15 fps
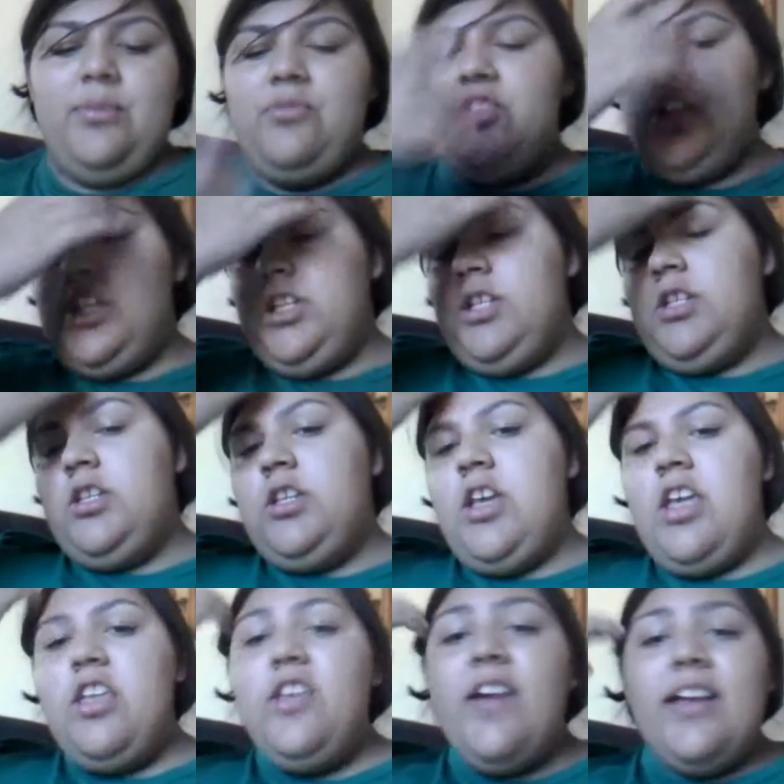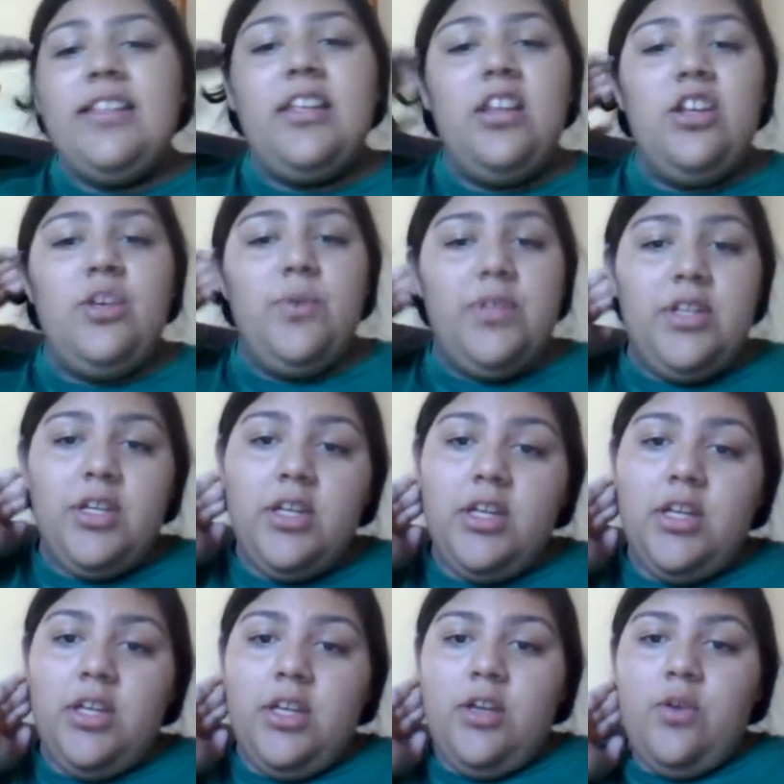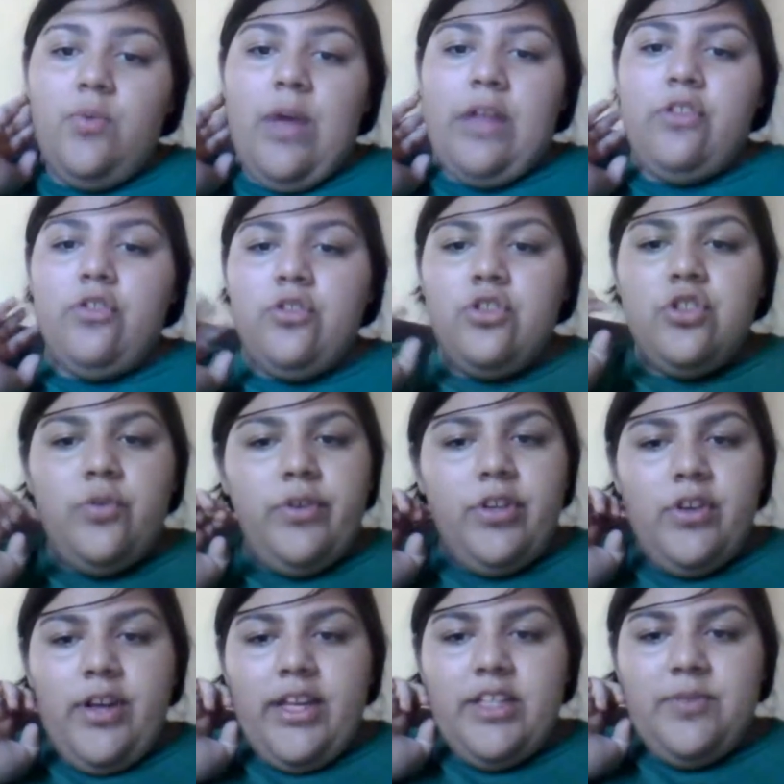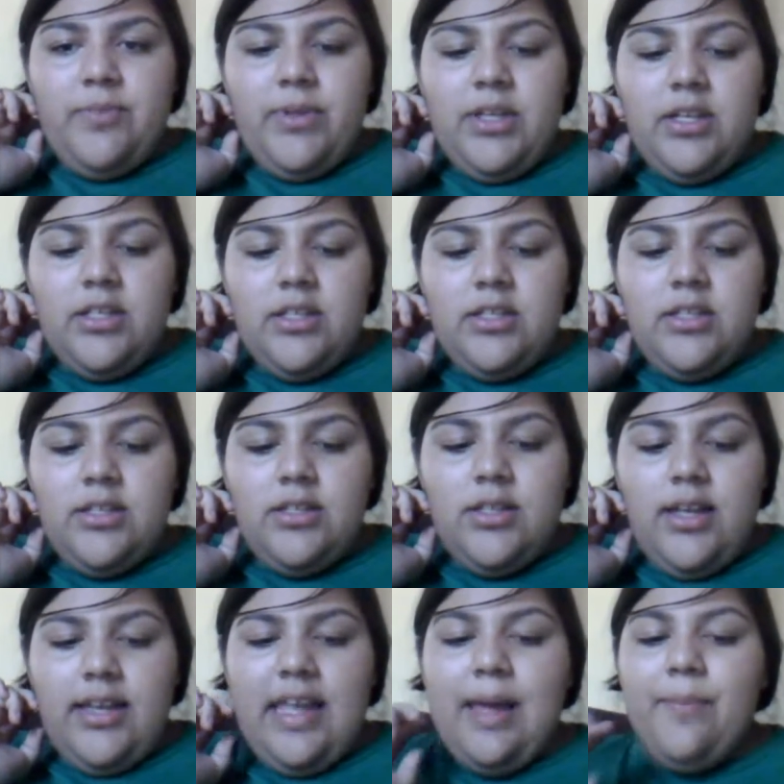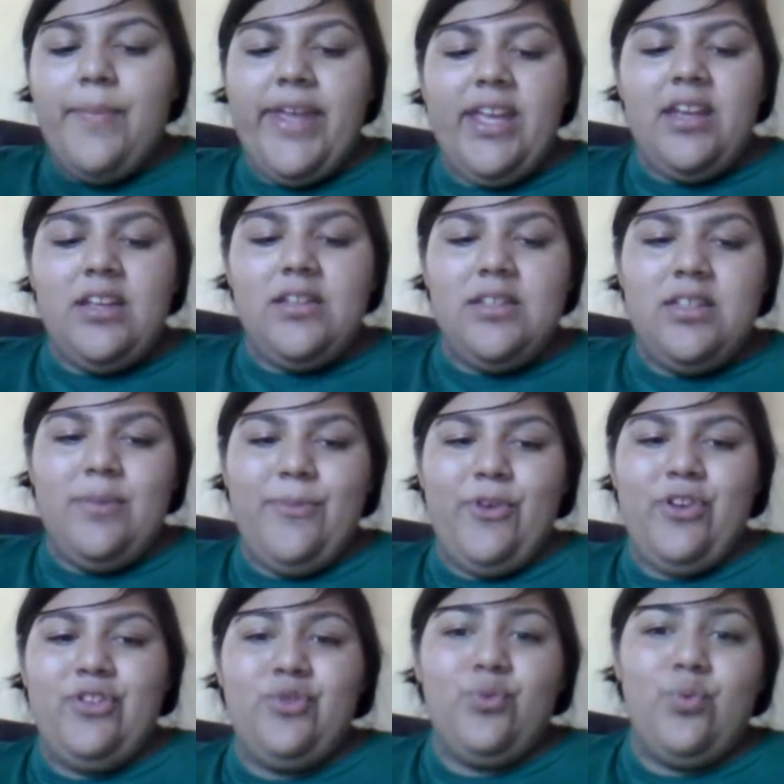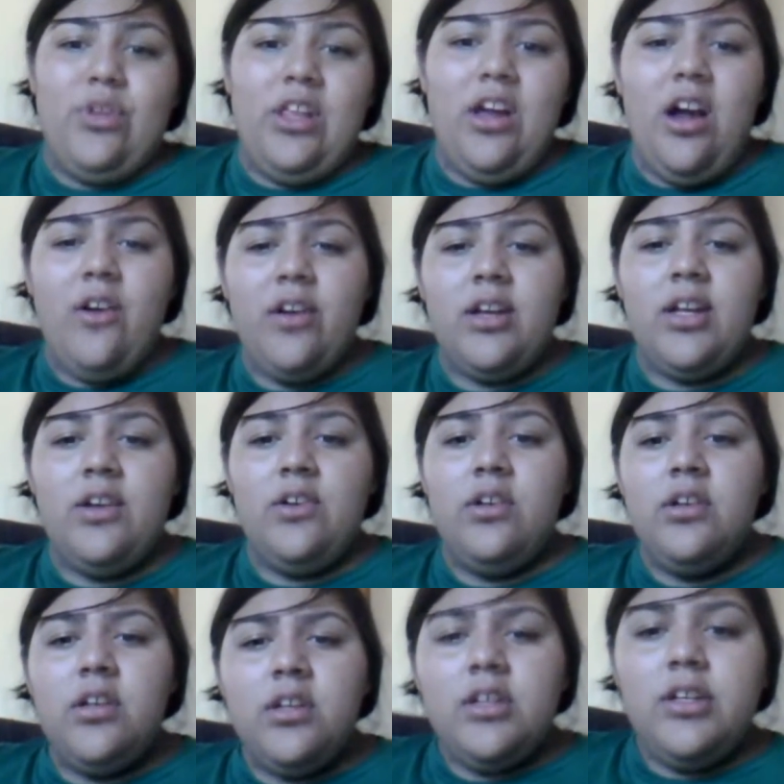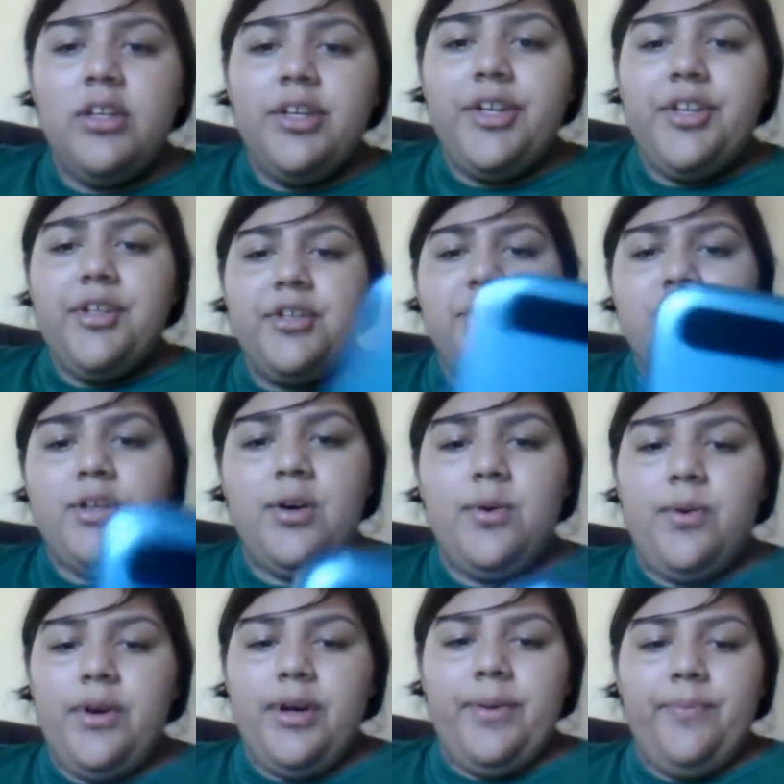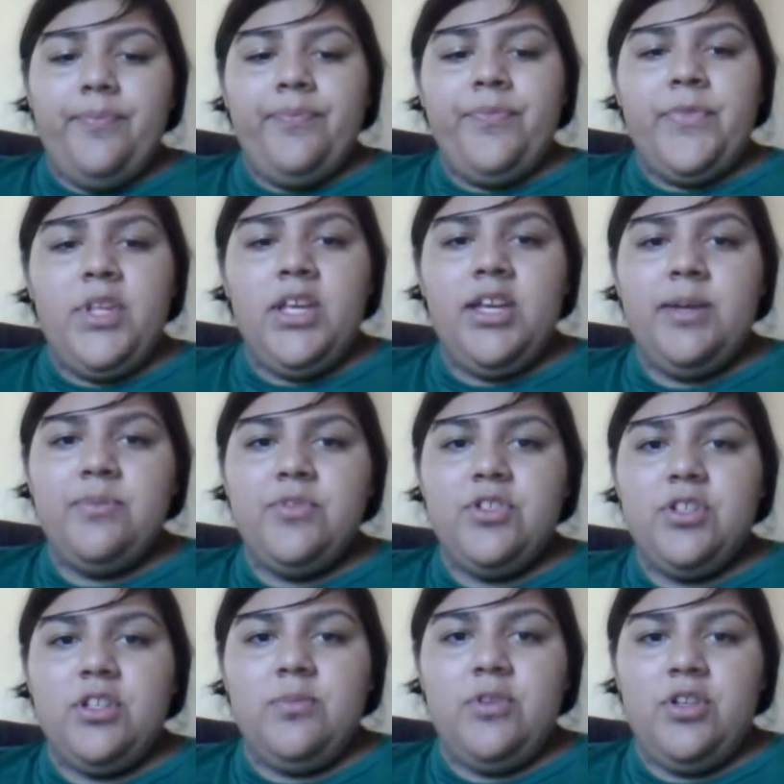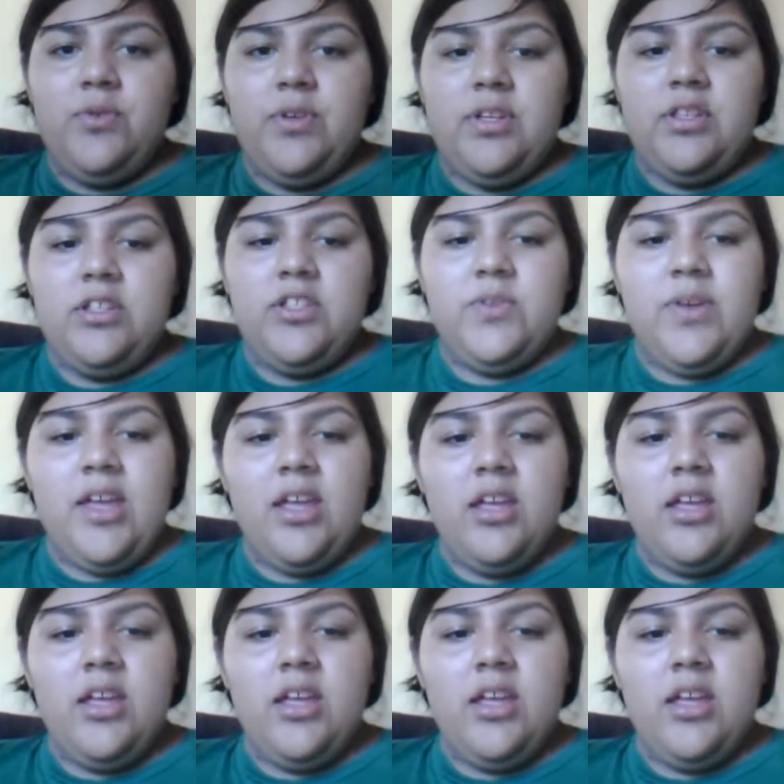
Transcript: I'm just going to tell you guys how to do it rather than showing you guys because I can't bake, it's summer and it's really hot right now. So, I'm just going to be doing it this way.